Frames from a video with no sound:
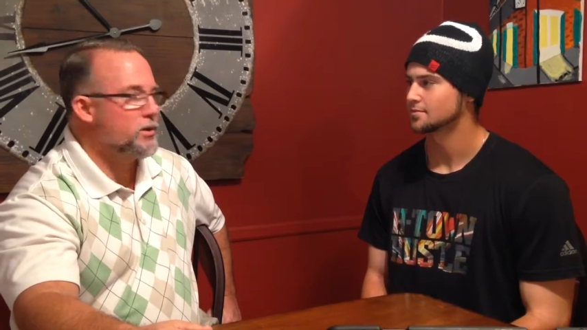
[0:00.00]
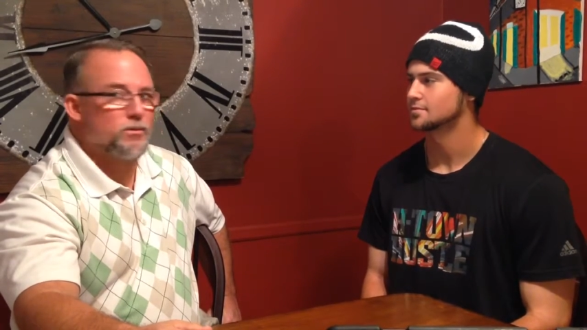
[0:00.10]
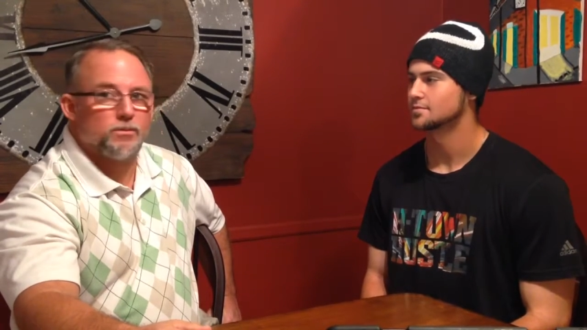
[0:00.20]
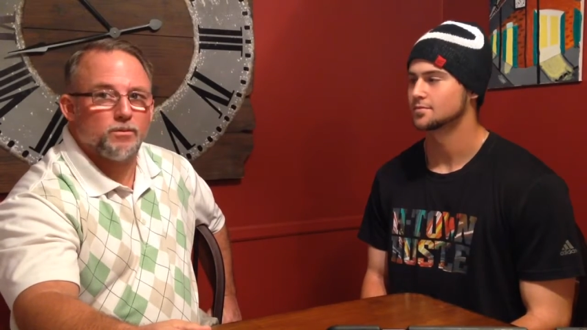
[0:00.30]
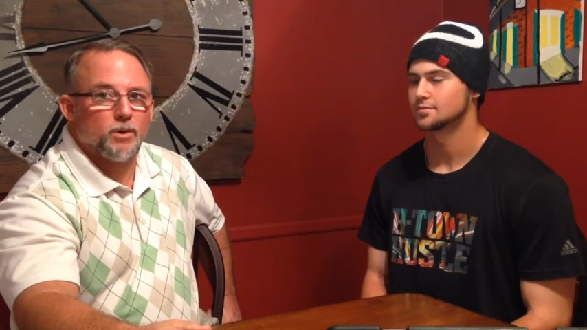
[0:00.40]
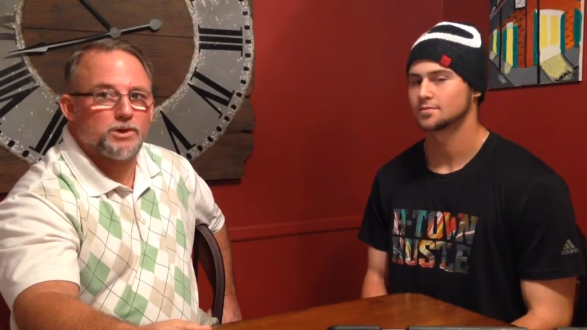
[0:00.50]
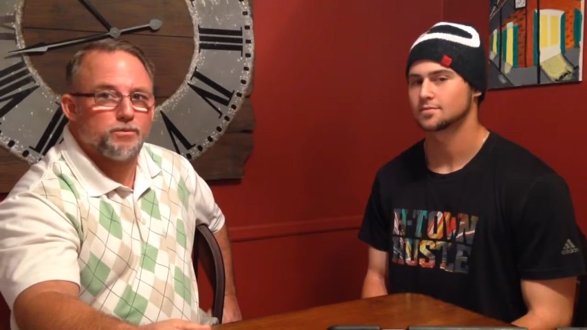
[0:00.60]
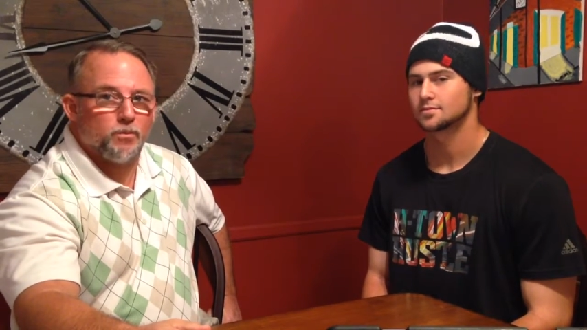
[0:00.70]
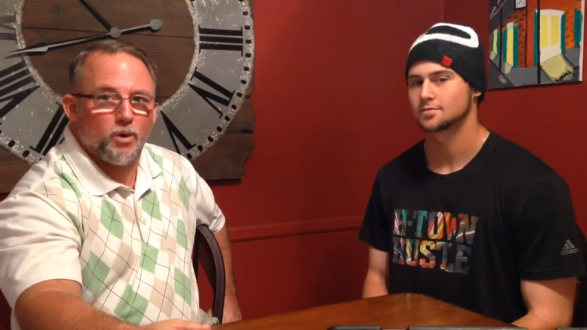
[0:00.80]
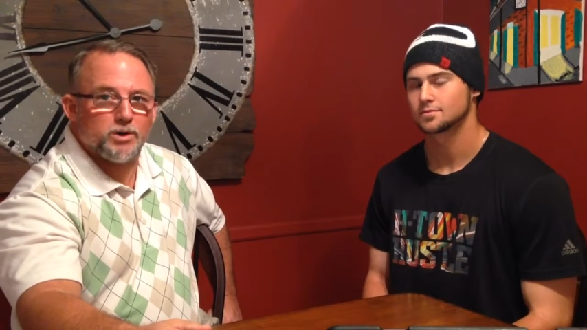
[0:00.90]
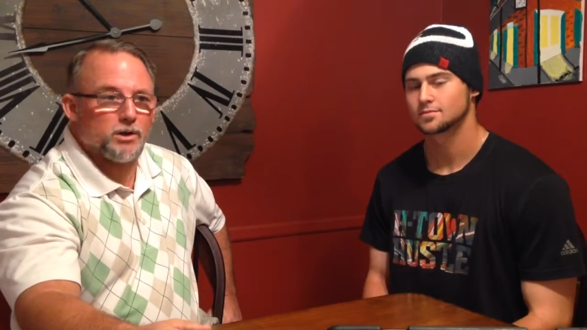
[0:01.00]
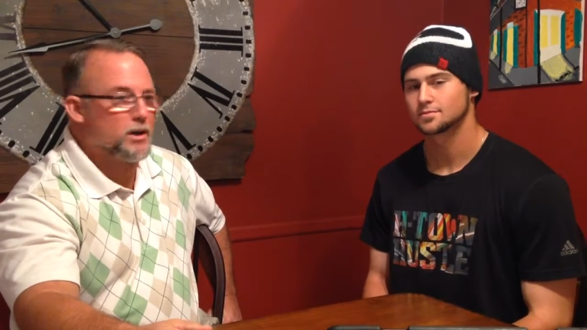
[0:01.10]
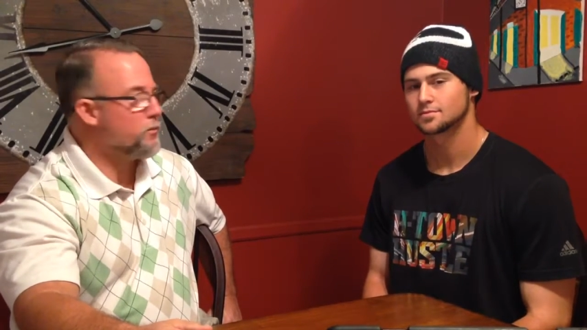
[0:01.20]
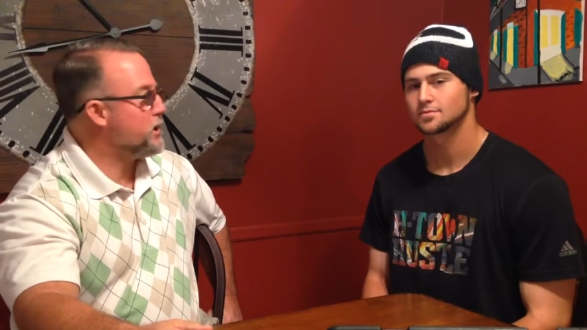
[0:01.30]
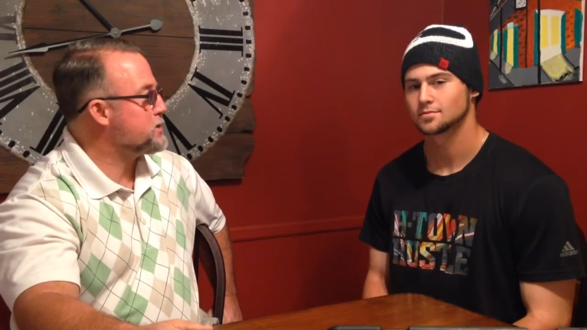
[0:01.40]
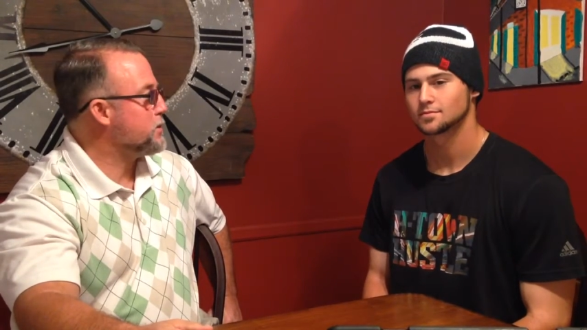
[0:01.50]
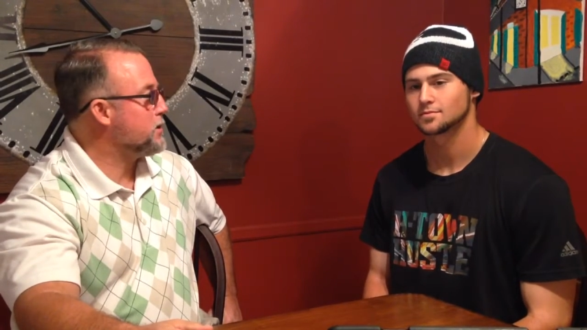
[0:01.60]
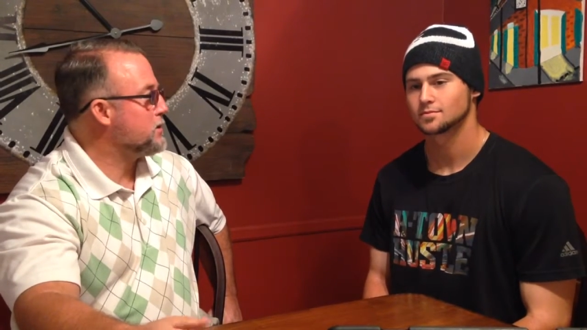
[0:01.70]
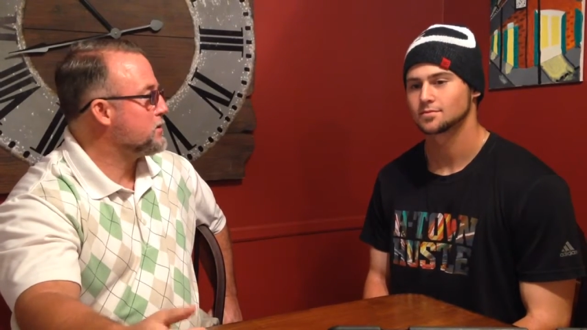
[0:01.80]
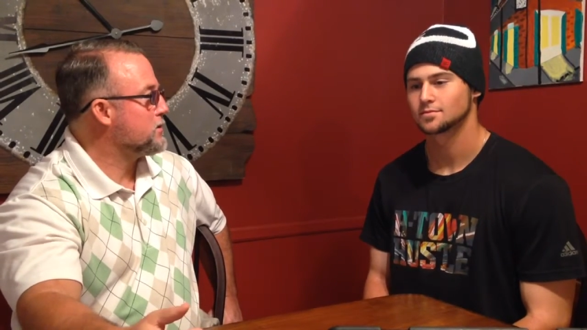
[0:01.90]
Speaker 1: Go watch watch a lot of
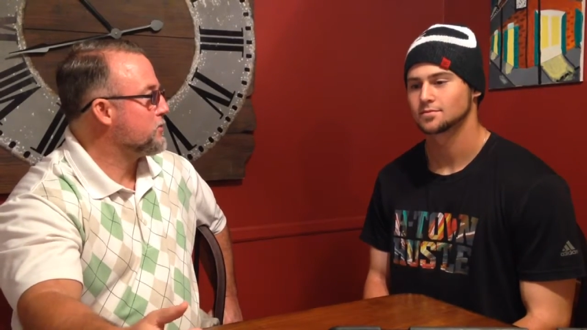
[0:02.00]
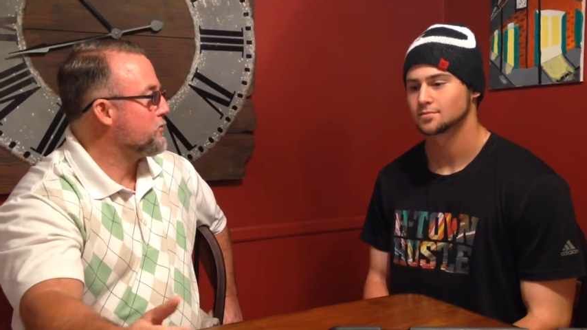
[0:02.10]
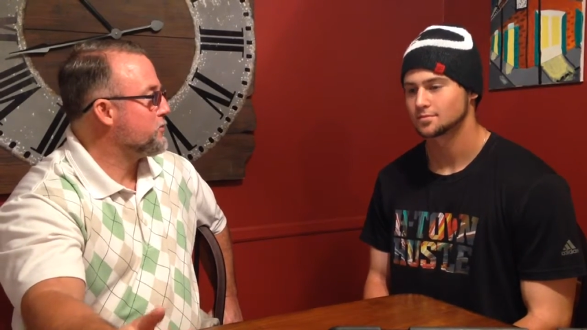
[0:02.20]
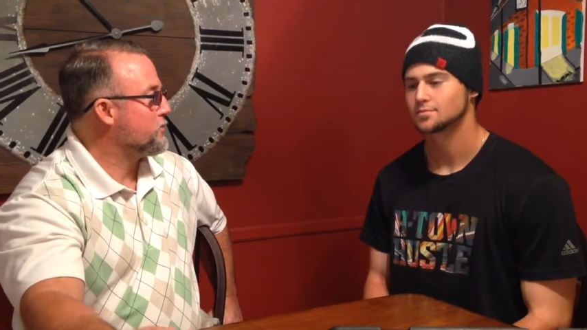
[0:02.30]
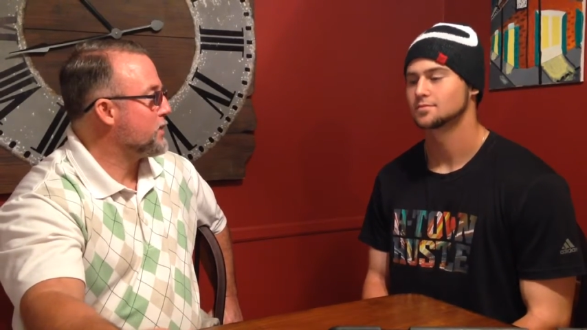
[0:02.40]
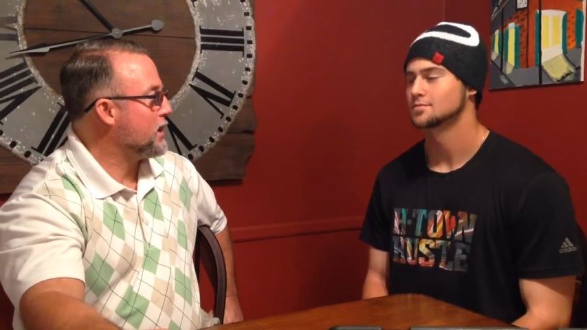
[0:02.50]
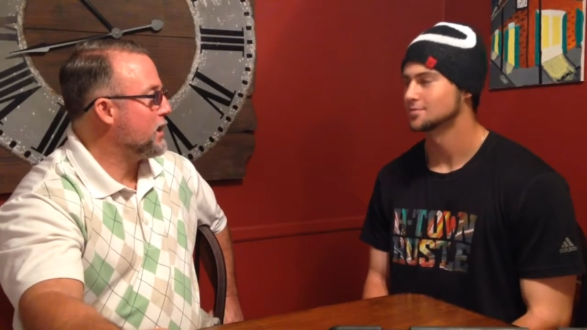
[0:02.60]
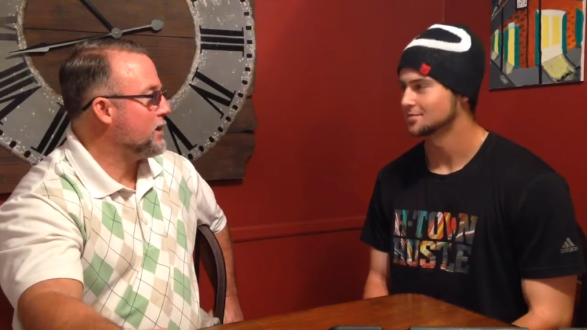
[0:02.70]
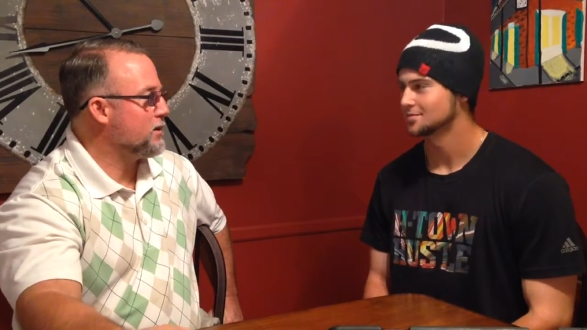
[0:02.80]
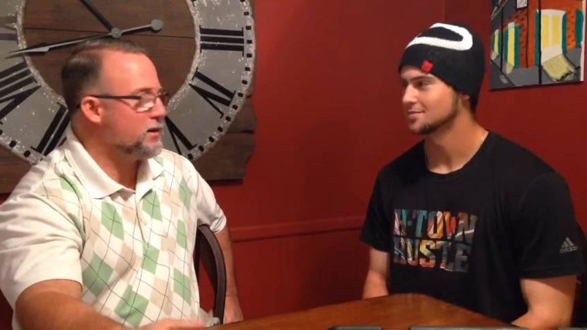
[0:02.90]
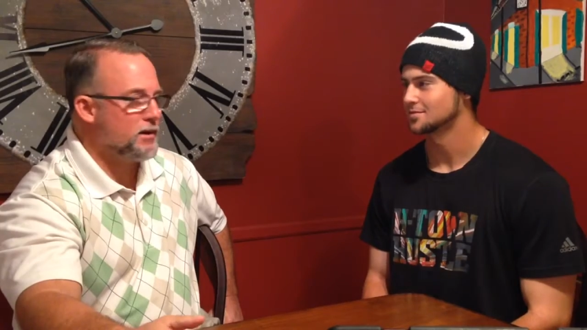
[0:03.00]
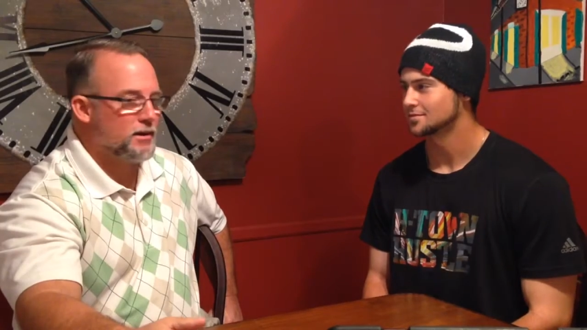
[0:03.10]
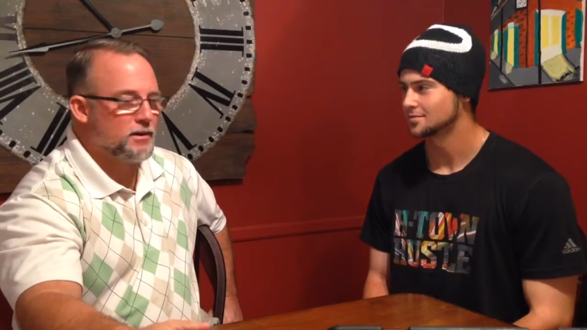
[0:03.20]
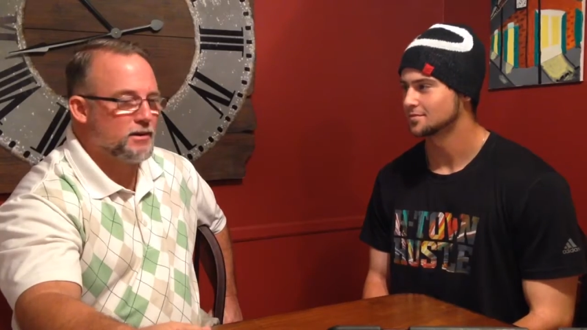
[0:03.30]
baseball, and uh,